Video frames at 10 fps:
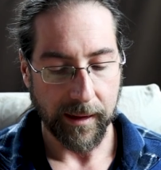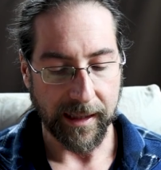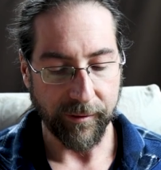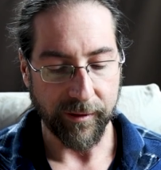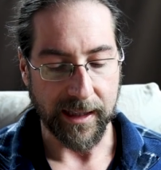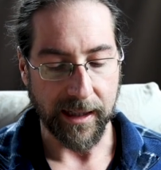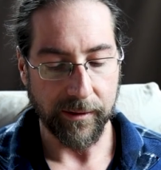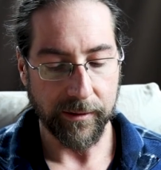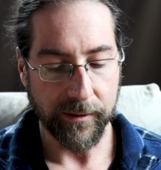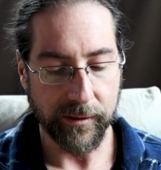half an
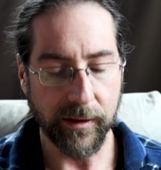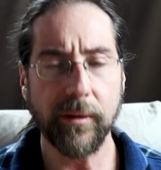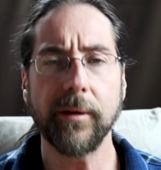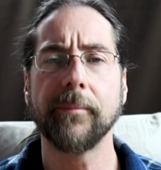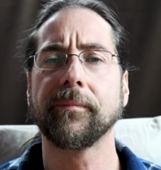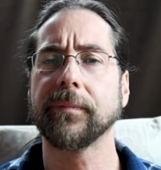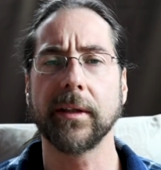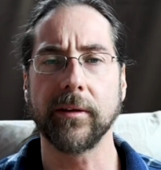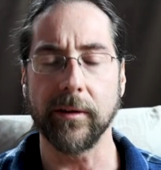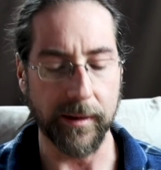hour or so,
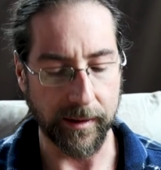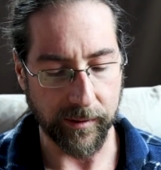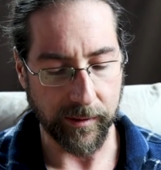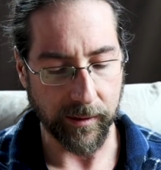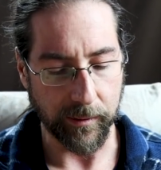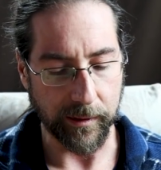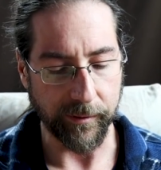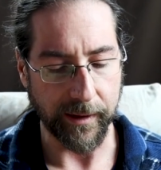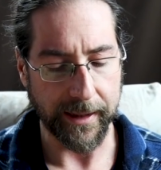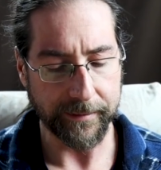so that's totally
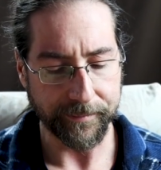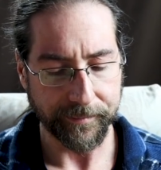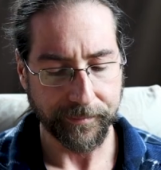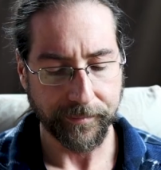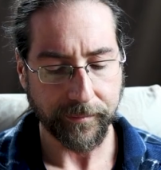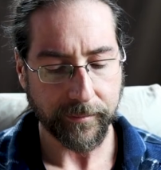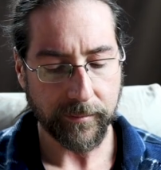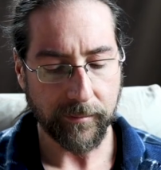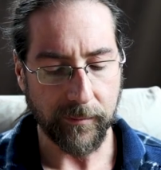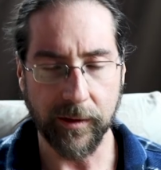fine.
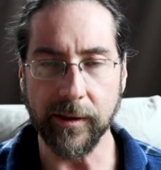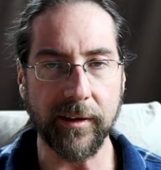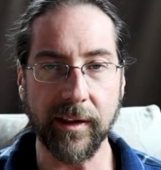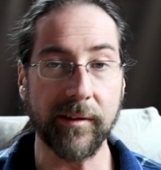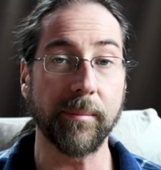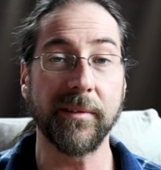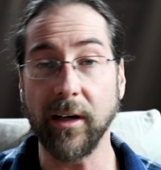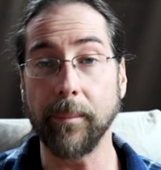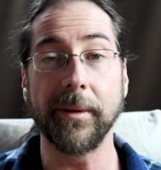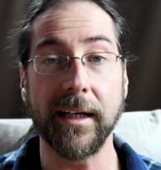So it doesn't
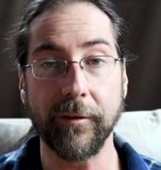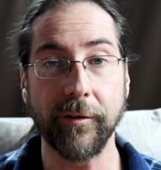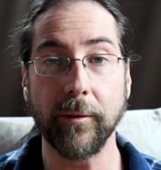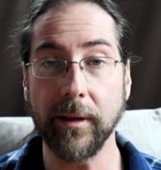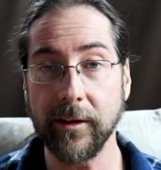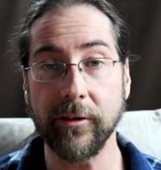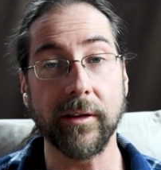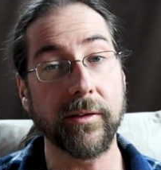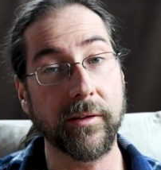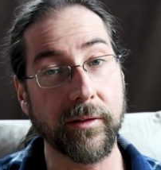top it off fully,
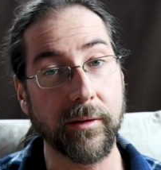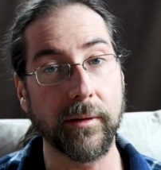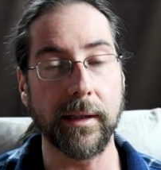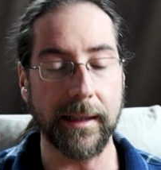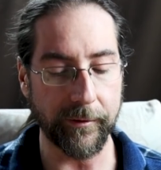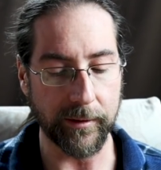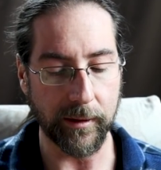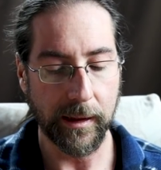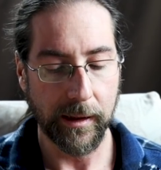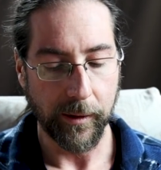just to a
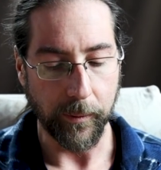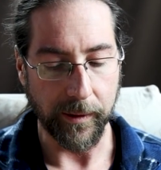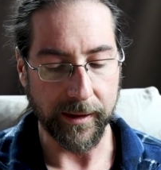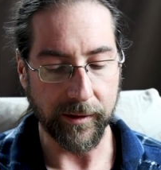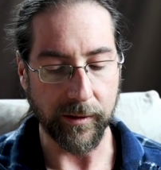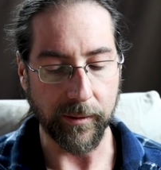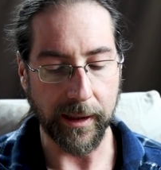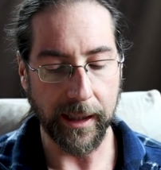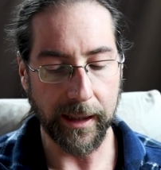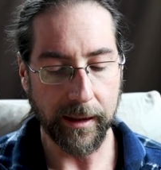level where it is
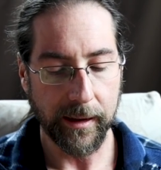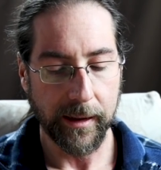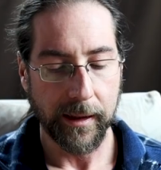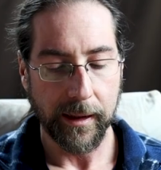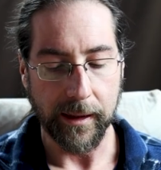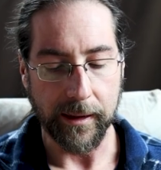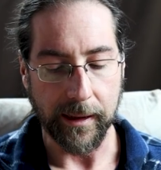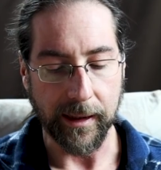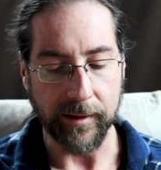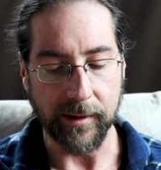okay. And
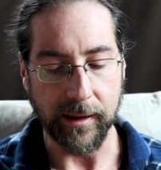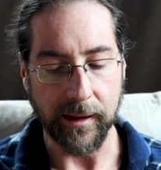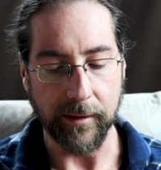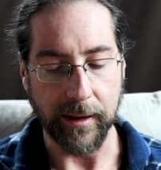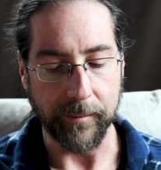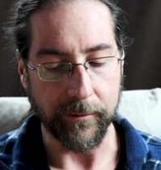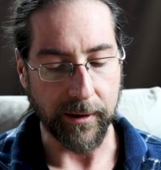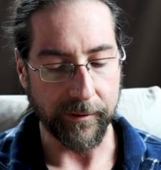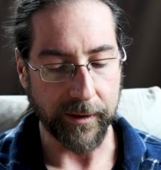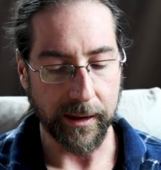like I said, here I'm
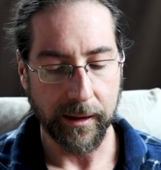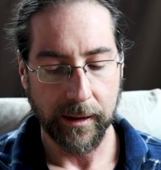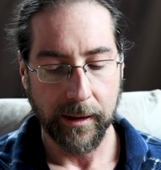driving.